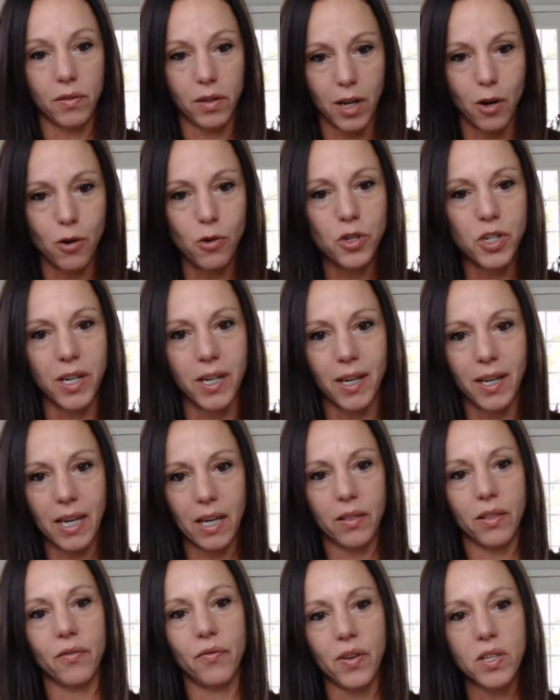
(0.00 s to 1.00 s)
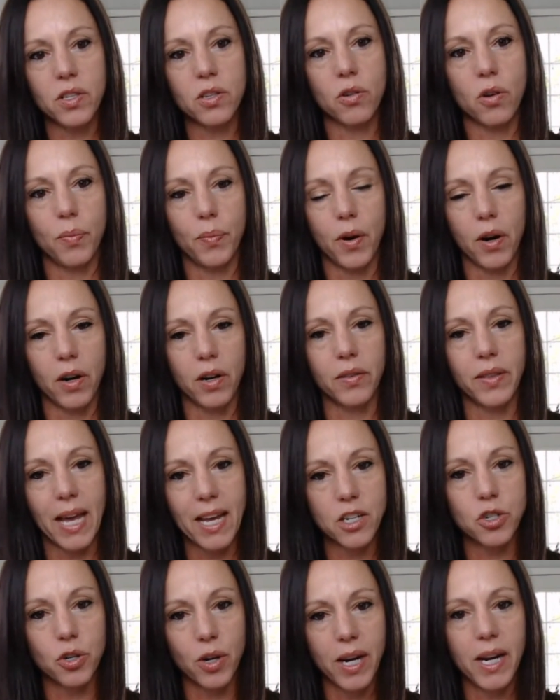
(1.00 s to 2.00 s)
coaching again the physical part
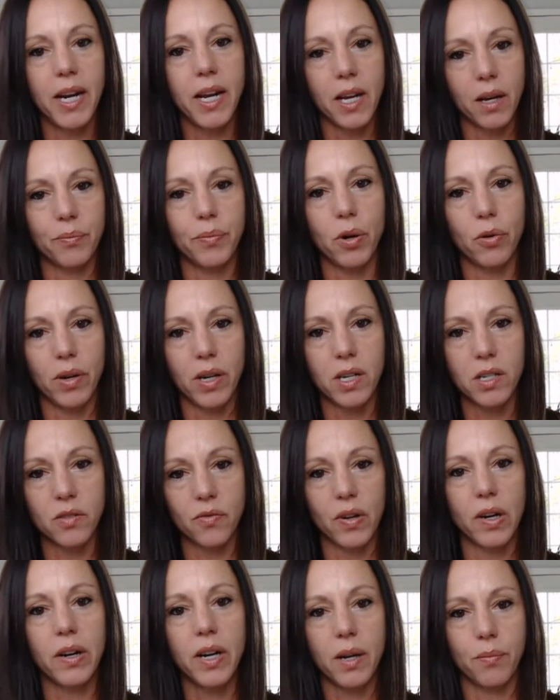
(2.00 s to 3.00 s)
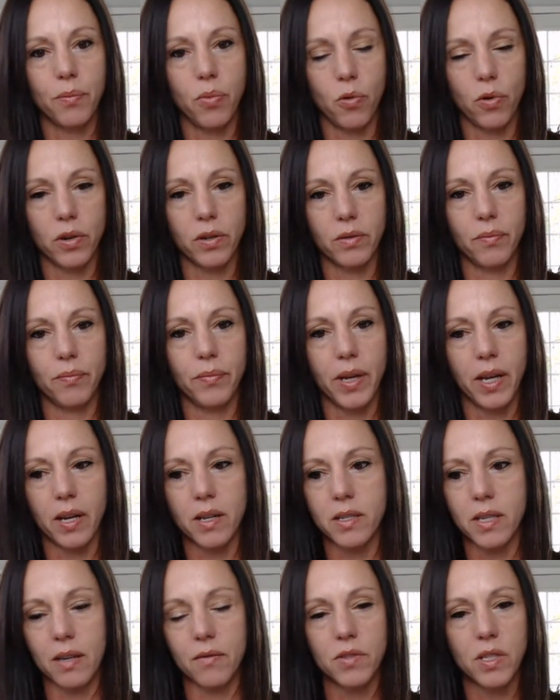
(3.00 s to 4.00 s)
that training component is very important
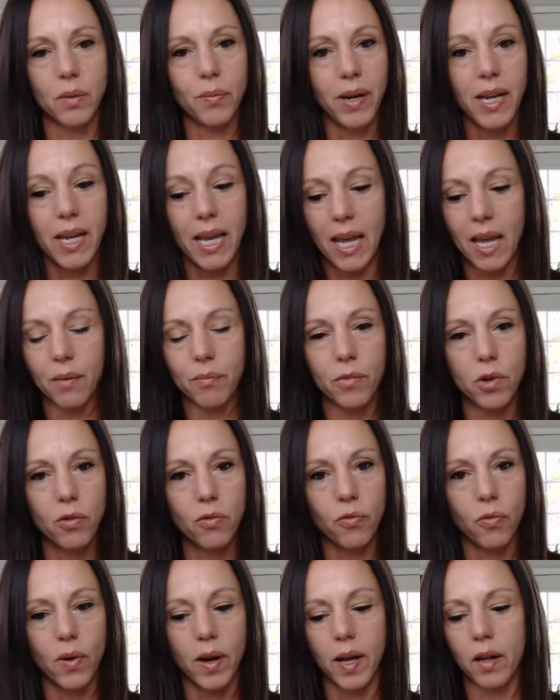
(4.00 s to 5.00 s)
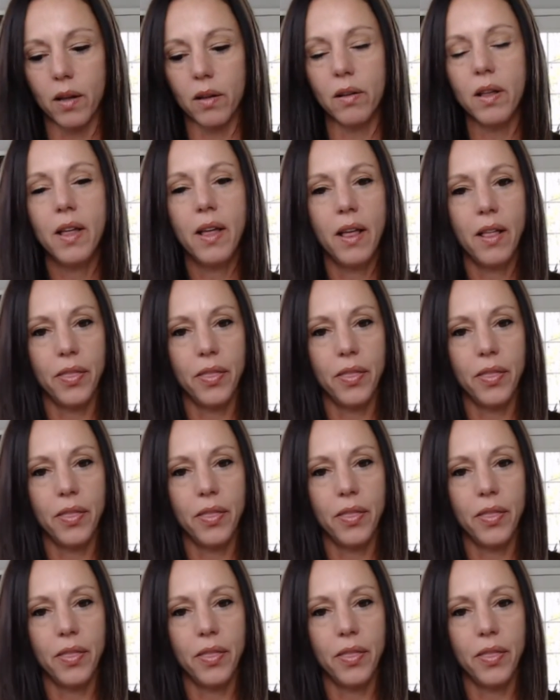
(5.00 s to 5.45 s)
because if somebody can't move well